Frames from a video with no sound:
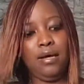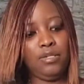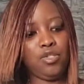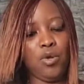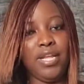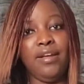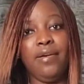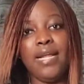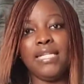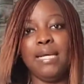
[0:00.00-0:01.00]
So the
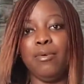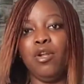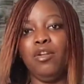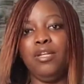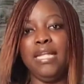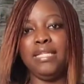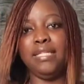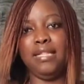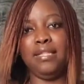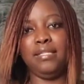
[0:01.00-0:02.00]
ingredients I'm gonna need
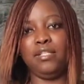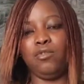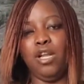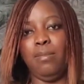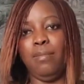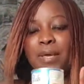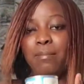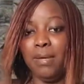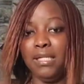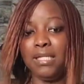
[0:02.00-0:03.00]
in this is gonna be pig
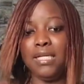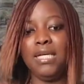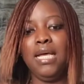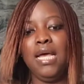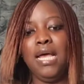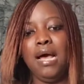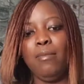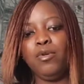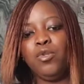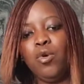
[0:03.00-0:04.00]
milk. I'm
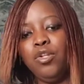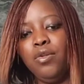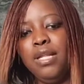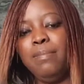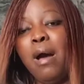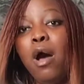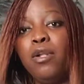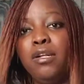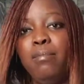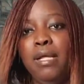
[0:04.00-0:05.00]
also going to need
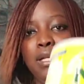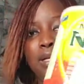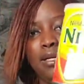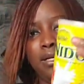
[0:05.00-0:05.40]
powdered milk.